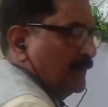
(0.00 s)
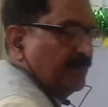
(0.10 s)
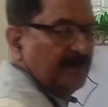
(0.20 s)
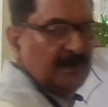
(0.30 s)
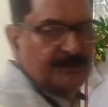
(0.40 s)

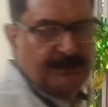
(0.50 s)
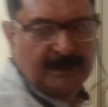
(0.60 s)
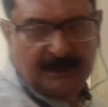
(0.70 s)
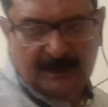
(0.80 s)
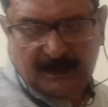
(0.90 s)
one we will
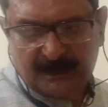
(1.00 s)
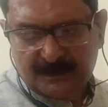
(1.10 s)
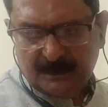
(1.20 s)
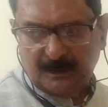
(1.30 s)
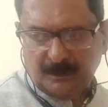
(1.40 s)
see, that
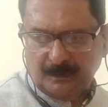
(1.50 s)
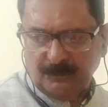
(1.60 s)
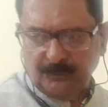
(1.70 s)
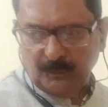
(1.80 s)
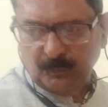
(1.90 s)
is
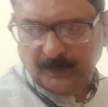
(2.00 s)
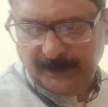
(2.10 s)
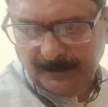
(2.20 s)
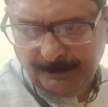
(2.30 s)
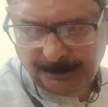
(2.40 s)

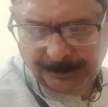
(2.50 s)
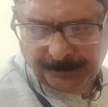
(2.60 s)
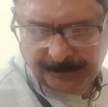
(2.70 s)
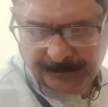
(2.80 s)
fluorine.